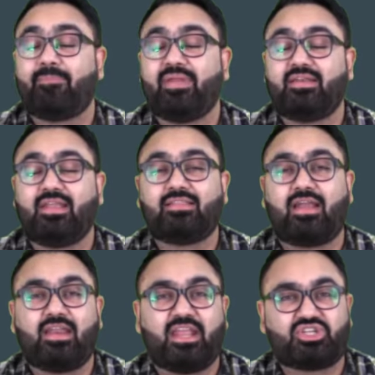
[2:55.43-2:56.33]
beginning
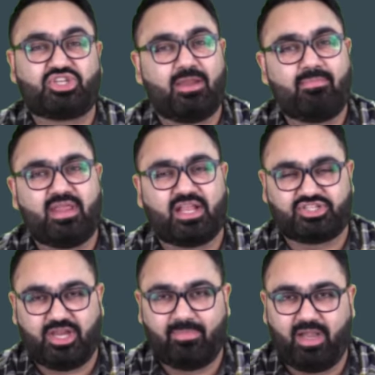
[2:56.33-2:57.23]
that are extremely,
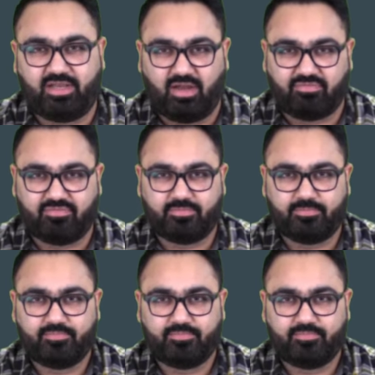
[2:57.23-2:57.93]
extremely tough.